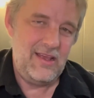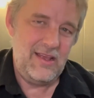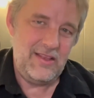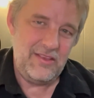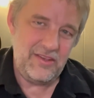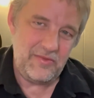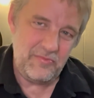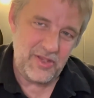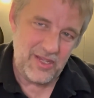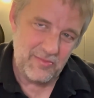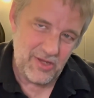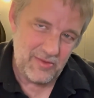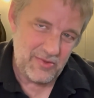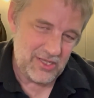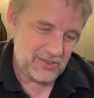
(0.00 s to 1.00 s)
This B
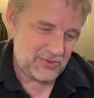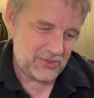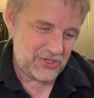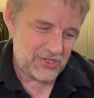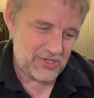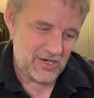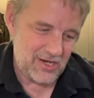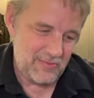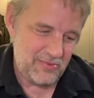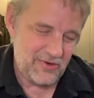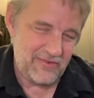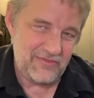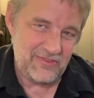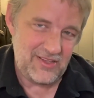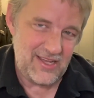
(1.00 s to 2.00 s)
might be a little sharp or
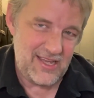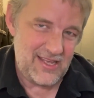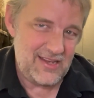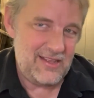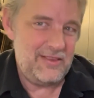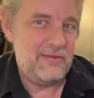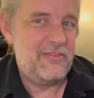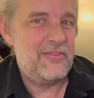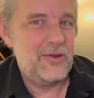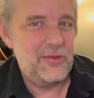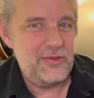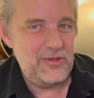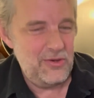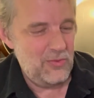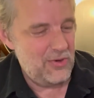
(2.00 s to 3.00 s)
flat. And the further
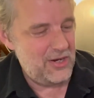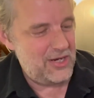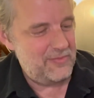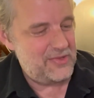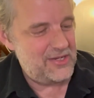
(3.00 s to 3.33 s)
you work up the